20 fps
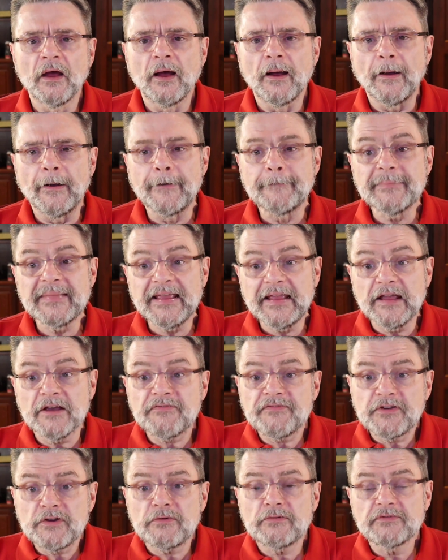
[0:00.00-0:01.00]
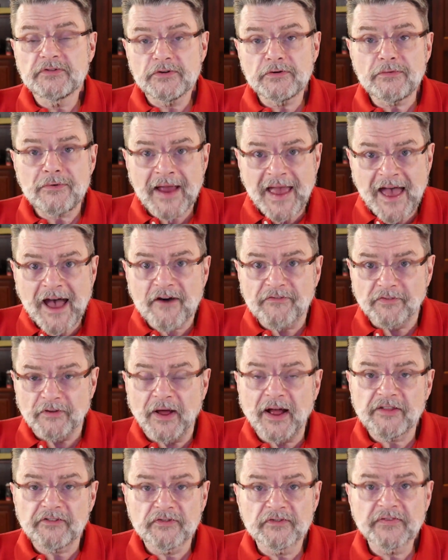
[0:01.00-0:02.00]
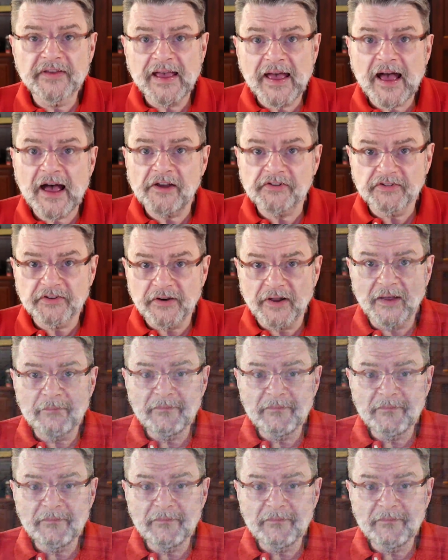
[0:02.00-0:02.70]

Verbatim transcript: Uh, if you do have lots of cash, and I